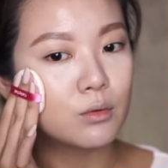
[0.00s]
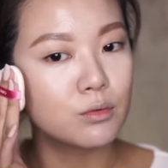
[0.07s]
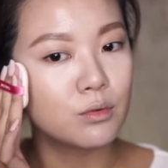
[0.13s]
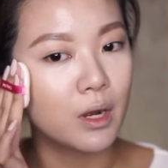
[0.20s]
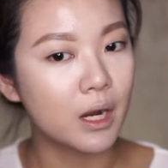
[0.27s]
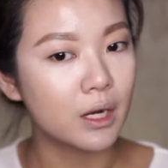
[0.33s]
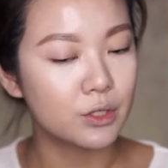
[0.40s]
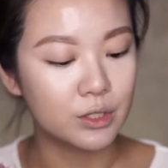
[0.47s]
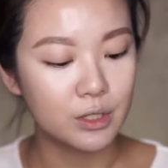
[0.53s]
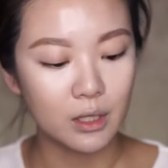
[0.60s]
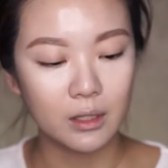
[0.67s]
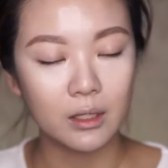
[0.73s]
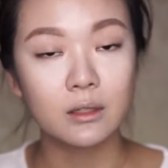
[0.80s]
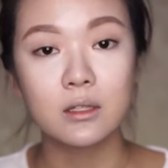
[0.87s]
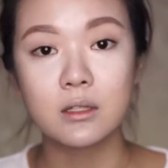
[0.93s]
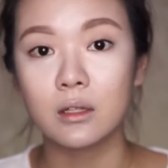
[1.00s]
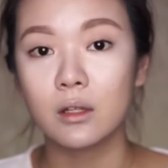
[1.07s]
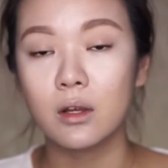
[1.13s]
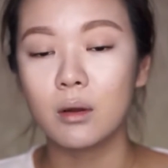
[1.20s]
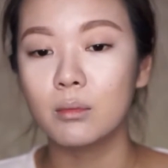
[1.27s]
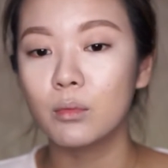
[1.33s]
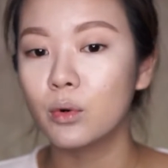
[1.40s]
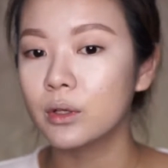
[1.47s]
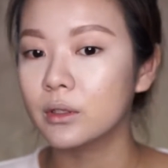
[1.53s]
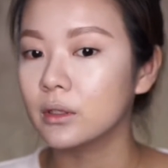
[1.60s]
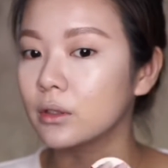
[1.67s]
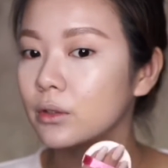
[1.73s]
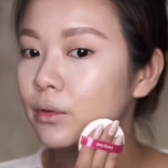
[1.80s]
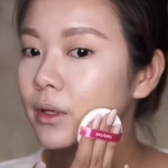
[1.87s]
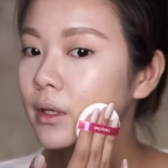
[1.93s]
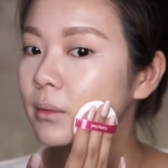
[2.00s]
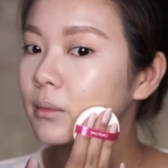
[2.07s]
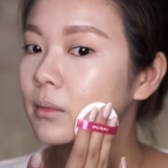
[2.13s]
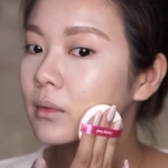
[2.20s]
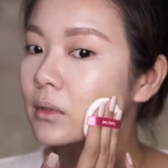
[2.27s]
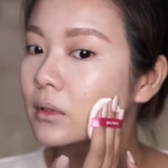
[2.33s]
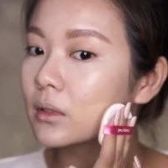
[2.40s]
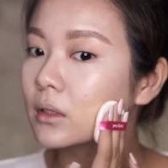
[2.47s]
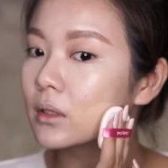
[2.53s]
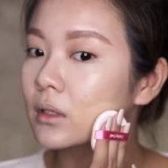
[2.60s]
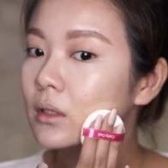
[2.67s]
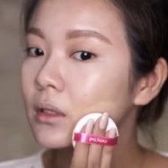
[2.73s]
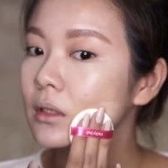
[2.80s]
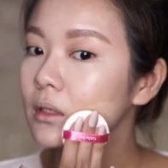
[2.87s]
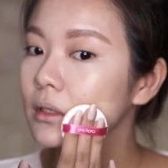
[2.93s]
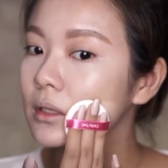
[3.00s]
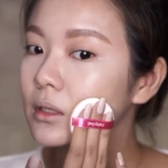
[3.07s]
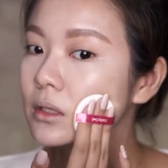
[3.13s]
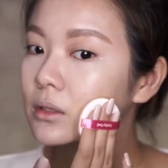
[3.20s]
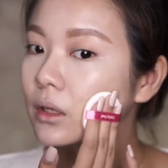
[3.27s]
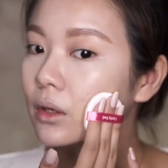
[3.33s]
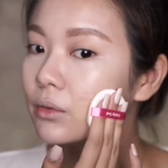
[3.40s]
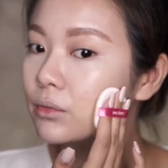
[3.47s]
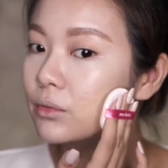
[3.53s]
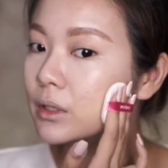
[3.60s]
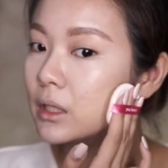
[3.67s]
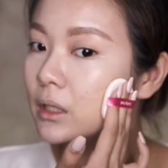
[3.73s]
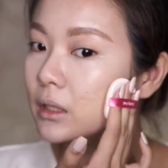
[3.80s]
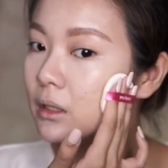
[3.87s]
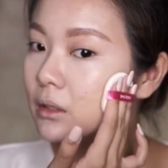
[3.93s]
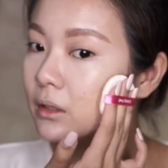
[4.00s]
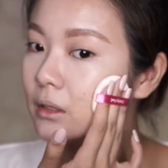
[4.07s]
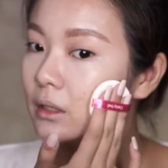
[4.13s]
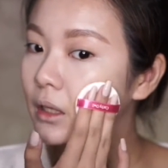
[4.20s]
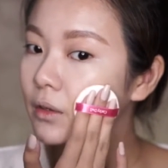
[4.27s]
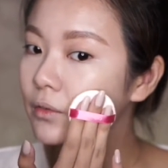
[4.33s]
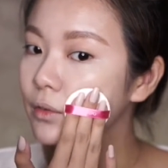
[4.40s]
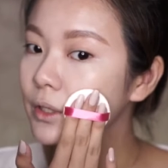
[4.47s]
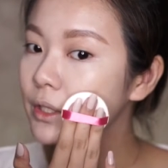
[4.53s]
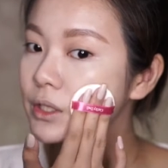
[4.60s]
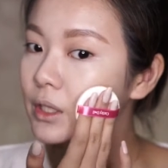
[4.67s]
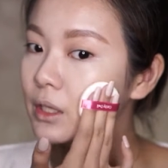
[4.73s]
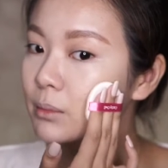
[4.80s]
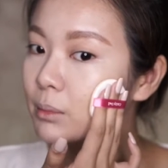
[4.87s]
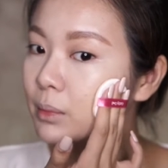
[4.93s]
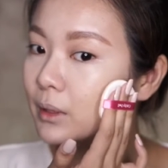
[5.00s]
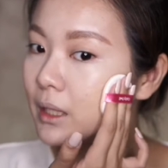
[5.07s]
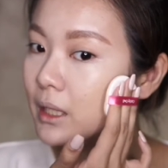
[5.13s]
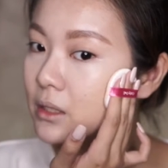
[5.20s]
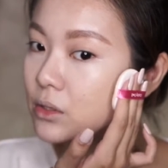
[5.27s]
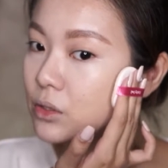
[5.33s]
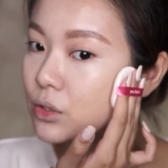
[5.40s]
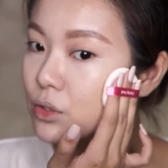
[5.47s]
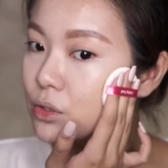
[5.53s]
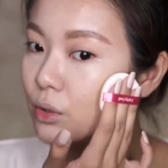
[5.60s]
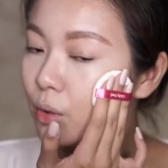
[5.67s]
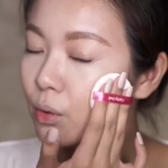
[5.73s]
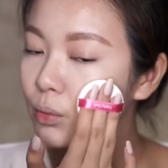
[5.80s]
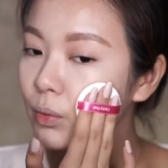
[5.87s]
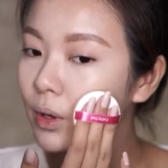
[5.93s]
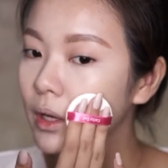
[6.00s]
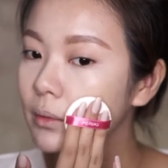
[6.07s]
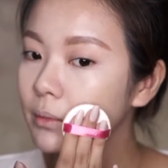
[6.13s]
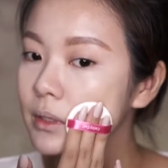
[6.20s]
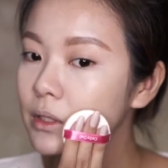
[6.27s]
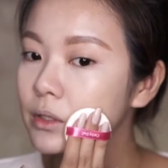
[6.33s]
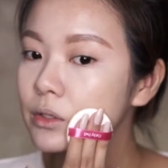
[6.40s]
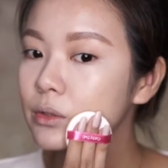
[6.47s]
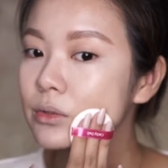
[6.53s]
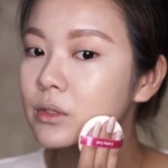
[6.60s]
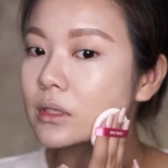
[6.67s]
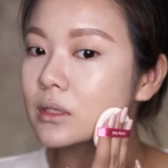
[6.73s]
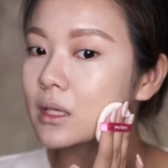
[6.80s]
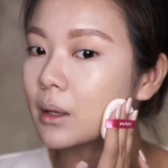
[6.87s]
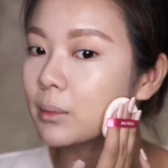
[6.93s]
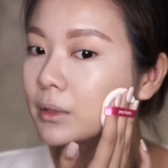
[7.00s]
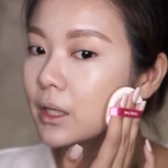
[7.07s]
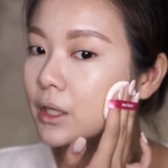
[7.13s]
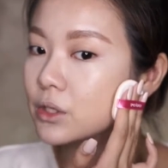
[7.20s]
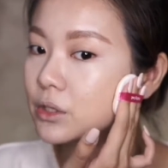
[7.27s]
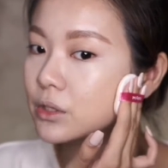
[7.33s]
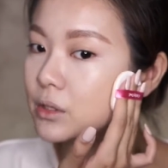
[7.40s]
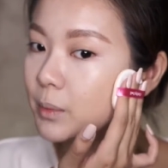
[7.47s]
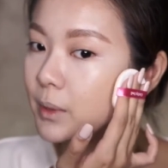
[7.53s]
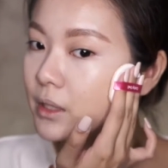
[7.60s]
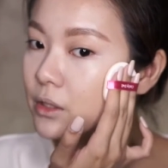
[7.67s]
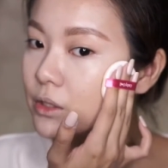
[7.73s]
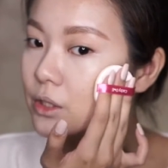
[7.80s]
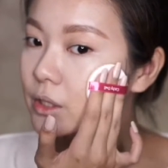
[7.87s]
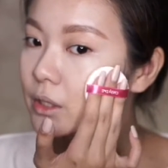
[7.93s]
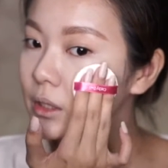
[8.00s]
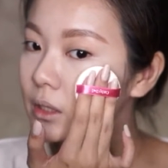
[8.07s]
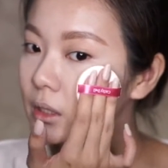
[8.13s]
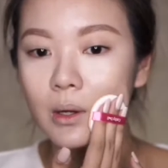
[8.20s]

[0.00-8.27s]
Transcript: Ooh, actually I like this a lot more than the cream. It's got really good coverage and it blends so well when you use this application sponge.